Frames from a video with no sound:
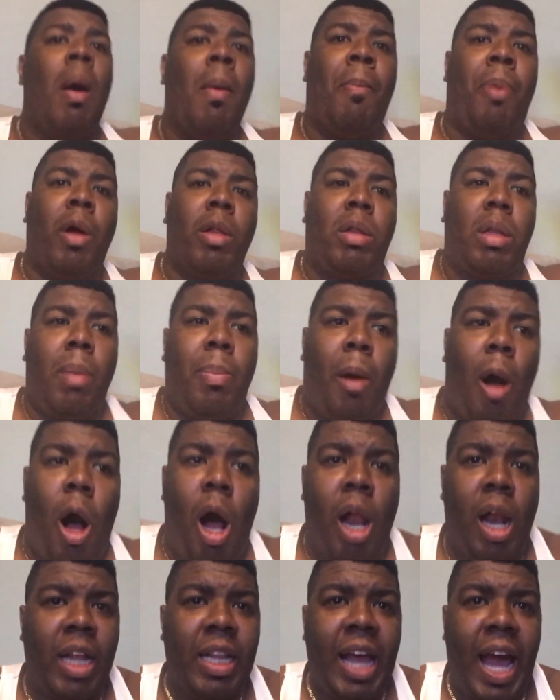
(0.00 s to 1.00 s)
Put the
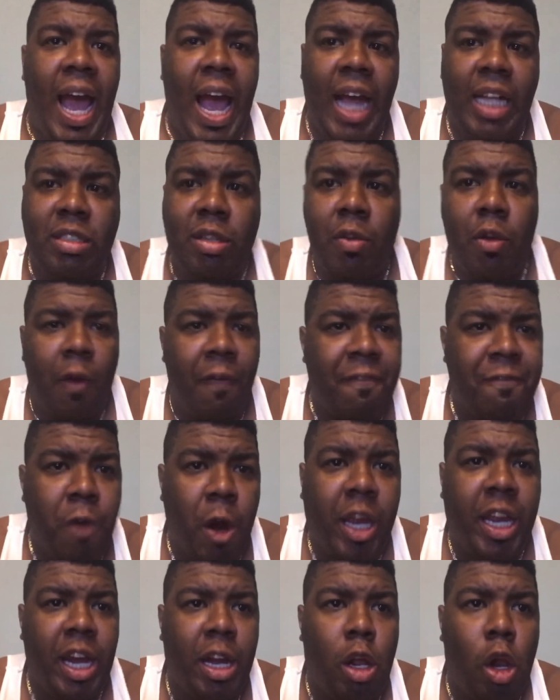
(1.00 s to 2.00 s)
ball in the hands of your
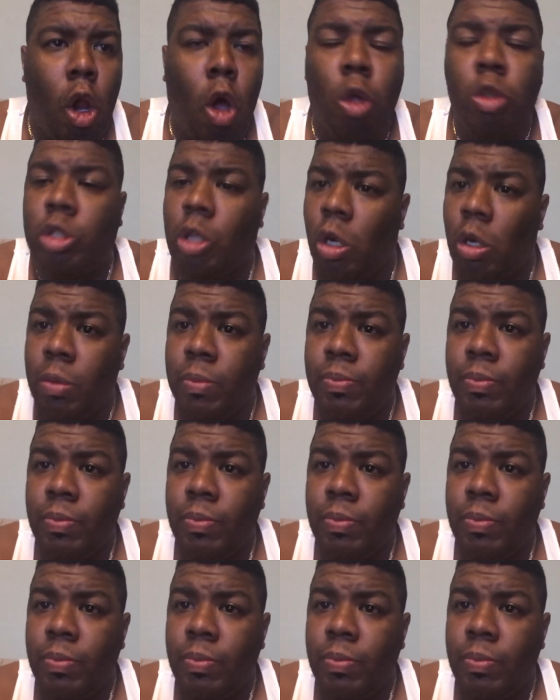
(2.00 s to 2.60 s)
freaking closer.